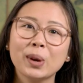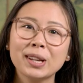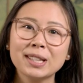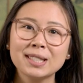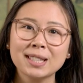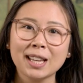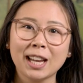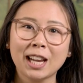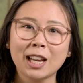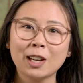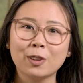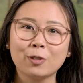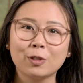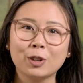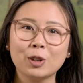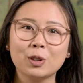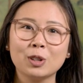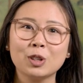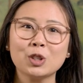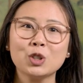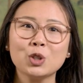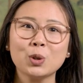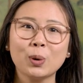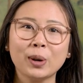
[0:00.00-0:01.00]
excited for you
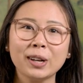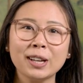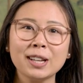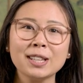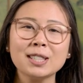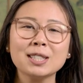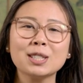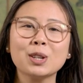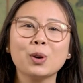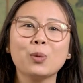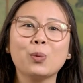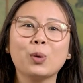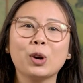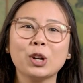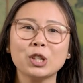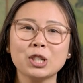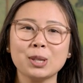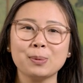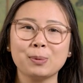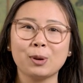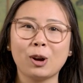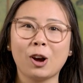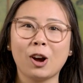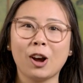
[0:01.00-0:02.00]
to join us to
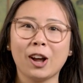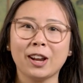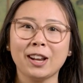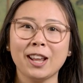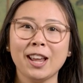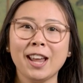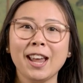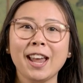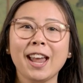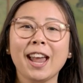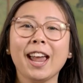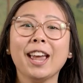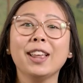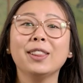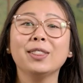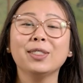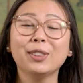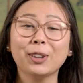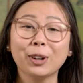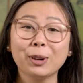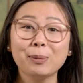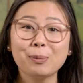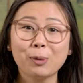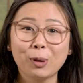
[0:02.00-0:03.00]
worship God and
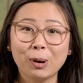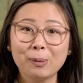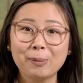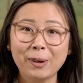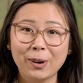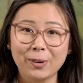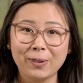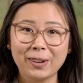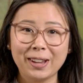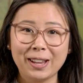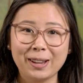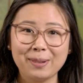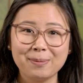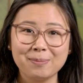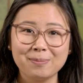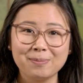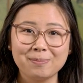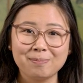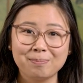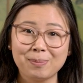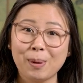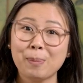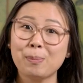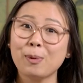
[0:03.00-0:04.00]
learn more about Him.
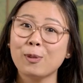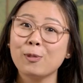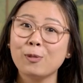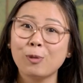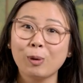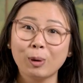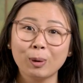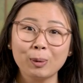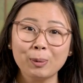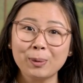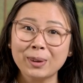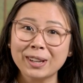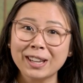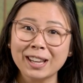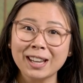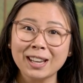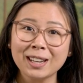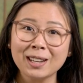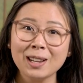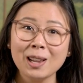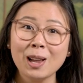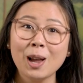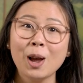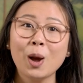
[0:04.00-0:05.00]
But before we
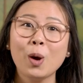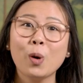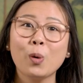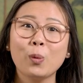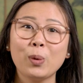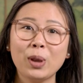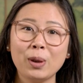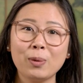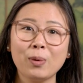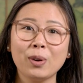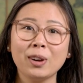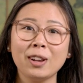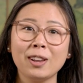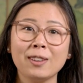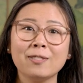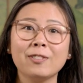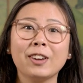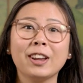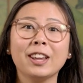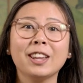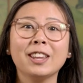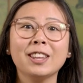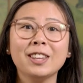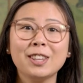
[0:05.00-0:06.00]
begin, we want to
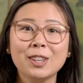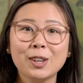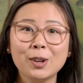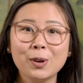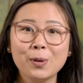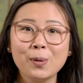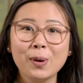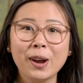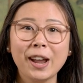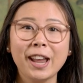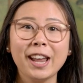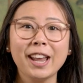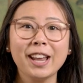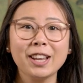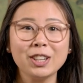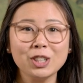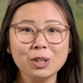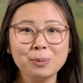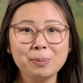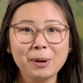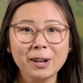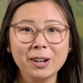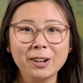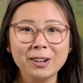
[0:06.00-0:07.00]
invite you and
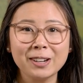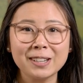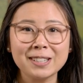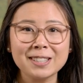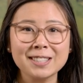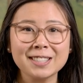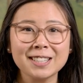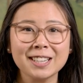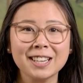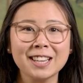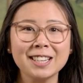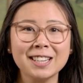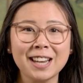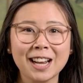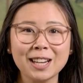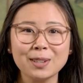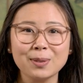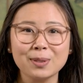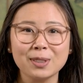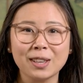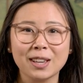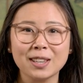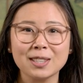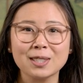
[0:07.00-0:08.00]
your parents to connect
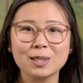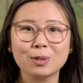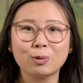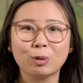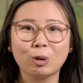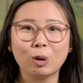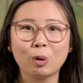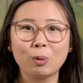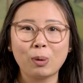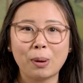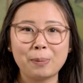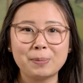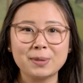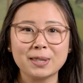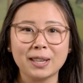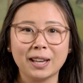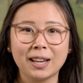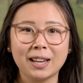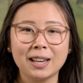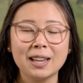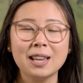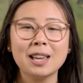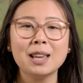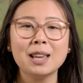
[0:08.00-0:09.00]
with us through our website,